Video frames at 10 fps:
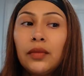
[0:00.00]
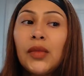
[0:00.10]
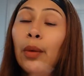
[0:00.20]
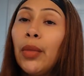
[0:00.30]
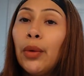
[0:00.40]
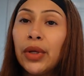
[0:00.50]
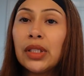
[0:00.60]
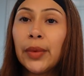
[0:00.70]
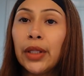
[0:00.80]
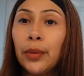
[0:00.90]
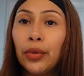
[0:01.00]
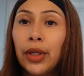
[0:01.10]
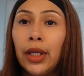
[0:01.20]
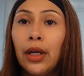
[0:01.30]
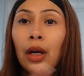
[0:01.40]
But with smelling
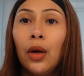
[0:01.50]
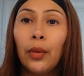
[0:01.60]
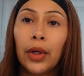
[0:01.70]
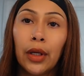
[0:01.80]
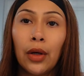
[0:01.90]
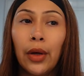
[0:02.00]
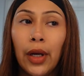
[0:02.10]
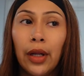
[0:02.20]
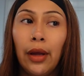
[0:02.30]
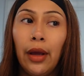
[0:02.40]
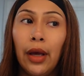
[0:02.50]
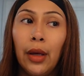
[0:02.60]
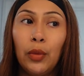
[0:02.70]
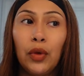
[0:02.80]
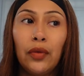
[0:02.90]
pretty, we're going to go ahead
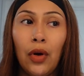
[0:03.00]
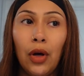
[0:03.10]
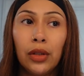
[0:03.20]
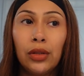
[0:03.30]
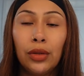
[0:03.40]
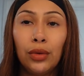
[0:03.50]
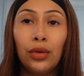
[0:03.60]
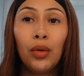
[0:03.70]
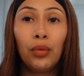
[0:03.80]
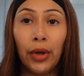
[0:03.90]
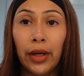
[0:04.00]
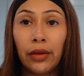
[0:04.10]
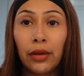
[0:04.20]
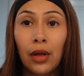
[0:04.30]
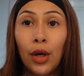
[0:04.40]
and move on to
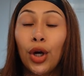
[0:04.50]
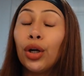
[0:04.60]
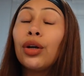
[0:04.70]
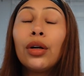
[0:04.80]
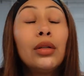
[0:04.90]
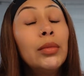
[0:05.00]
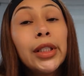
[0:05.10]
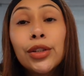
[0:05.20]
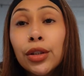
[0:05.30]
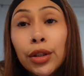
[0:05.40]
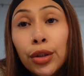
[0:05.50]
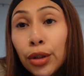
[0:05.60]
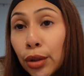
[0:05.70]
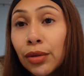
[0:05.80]
breath. Girl, make sure you don't